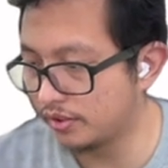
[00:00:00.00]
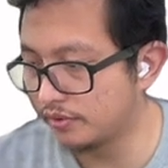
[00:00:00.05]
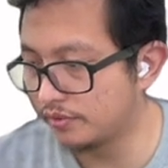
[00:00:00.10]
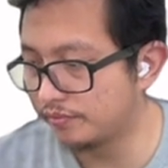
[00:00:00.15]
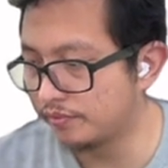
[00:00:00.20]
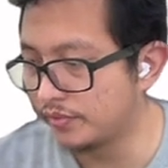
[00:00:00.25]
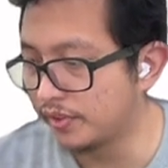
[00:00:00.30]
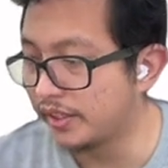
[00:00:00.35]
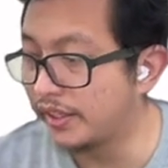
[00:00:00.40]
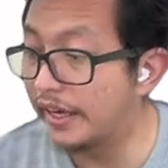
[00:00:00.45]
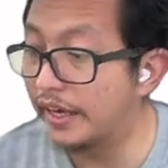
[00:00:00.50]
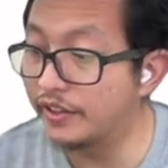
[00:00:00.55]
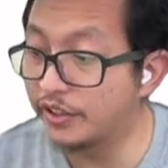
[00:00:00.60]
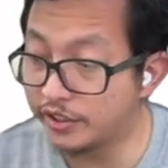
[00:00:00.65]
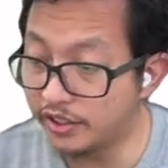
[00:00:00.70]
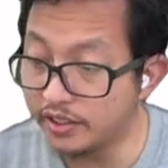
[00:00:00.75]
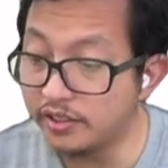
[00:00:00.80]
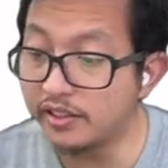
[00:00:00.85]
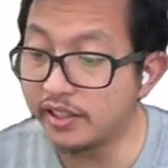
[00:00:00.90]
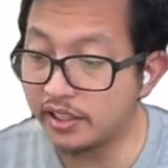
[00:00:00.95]
Okay, and
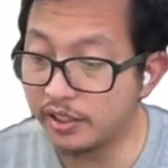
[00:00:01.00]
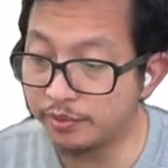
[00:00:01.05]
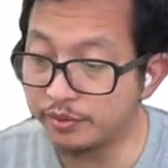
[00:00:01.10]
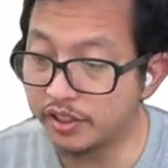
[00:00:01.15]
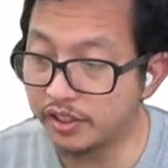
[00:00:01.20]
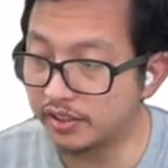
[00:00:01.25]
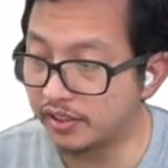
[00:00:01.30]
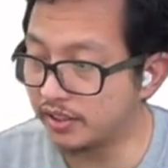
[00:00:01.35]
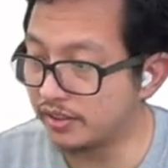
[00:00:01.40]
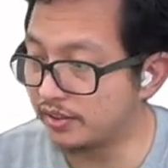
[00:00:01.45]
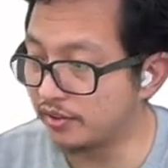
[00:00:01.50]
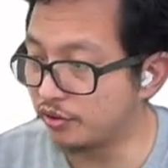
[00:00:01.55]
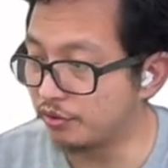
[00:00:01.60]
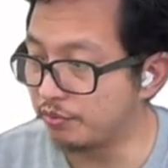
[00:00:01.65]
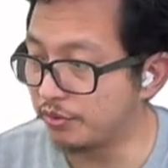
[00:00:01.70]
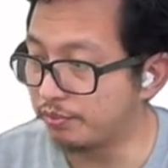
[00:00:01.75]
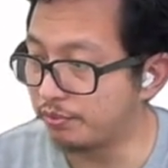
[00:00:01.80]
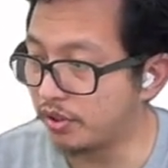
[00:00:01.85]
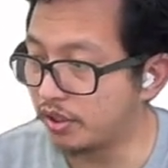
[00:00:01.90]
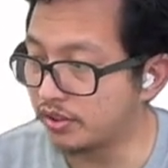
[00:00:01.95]
another ellipse that
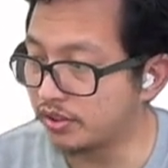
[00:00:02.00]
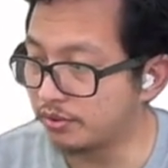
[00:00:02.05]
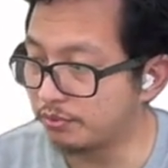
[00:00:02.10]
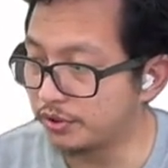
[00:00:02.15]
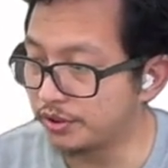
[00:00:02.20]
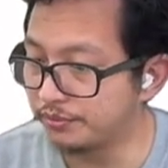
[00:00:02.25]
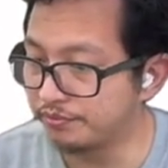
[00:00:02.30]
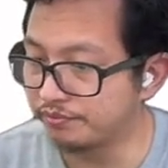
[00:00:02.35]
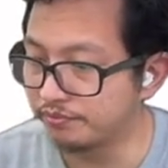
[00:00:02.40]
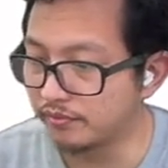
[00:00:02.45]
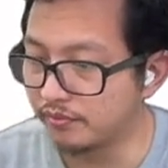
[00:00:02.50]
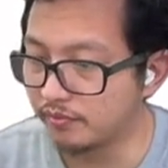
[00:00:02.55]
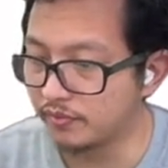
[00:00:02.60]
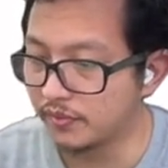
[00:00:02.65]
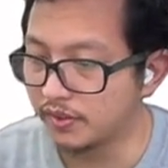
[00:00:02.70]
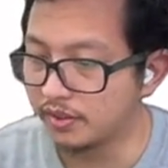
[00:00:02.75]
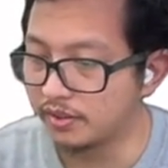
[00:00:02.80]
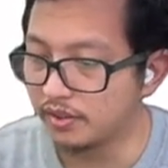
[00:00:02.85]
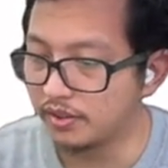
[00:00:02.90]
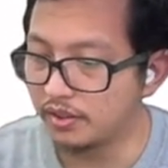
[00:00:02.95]
could be possible
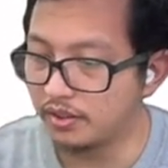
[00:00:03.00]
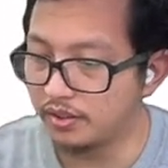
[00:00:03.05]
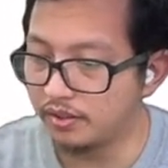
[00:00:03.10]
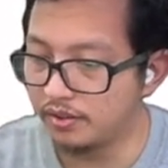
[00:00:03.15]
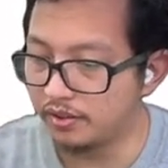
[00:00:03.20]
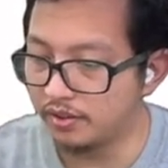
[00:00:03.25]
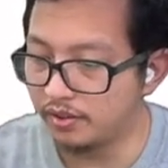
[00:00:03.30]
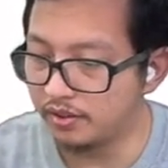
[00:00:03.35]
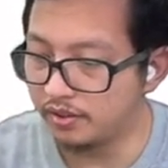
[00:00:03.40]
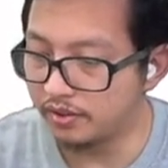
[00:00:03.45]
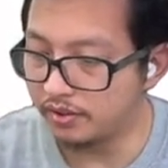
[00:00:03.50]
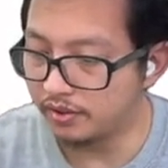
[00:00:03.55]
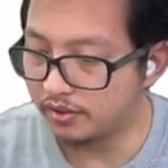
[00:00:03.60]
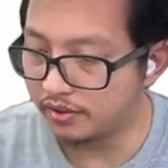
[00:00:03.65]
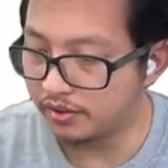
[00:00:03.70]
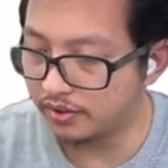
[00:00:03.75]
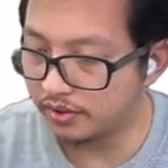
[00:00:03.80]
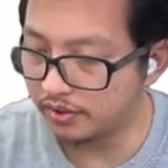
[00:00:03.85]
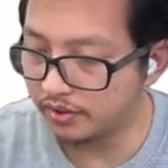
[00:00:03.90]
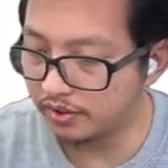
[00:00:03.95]

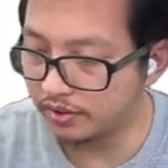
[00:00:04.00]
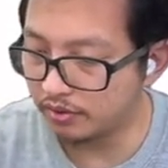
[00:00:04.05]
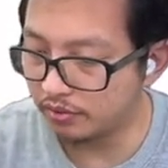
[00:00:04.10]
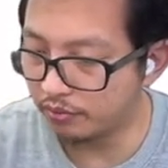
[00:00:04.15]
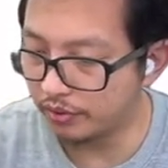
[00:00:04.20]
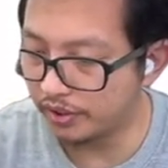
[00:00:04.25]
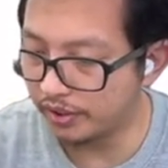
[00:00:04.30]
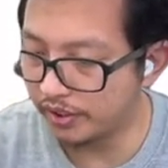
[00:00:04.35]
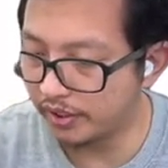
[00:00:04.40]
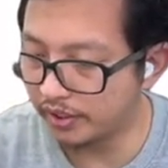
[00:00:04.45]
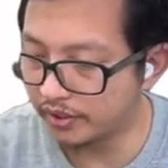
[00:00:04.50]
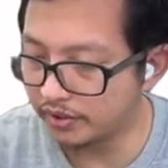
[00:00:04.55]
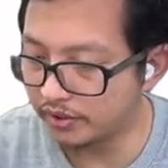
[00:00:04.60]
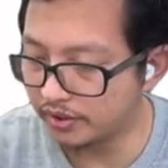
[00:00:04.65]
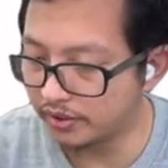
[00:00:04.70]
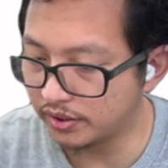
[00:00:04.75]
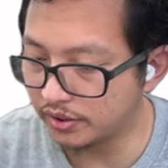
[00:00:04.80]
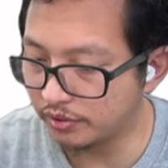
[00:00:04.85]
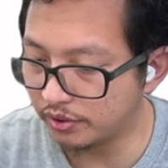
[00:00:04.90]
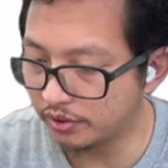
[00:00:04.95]
is when x
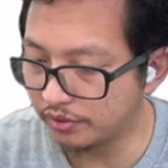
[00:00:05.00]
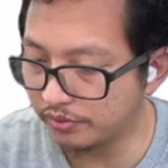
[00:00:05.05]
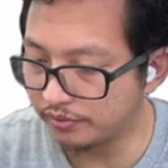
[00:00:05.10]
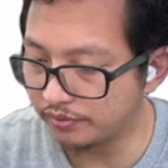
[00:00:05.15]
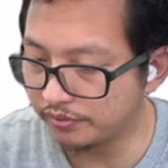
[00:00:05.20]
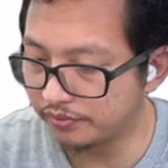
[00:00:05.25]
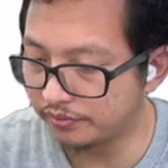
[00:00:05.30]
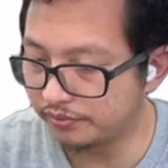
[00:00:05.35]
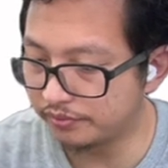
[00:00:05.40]
is 0,